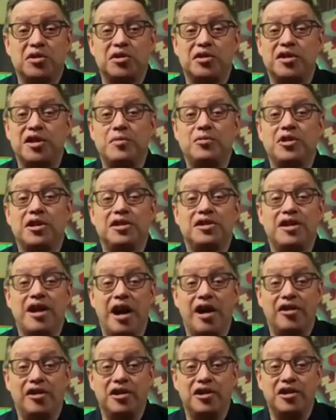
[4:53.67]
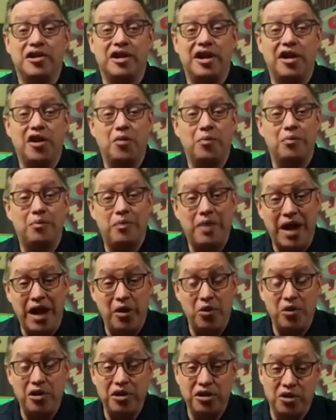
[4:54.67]
subject knowledge to help
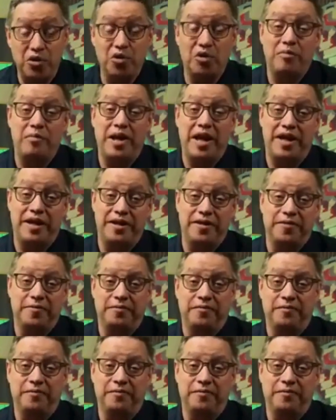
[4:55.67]
power your betting.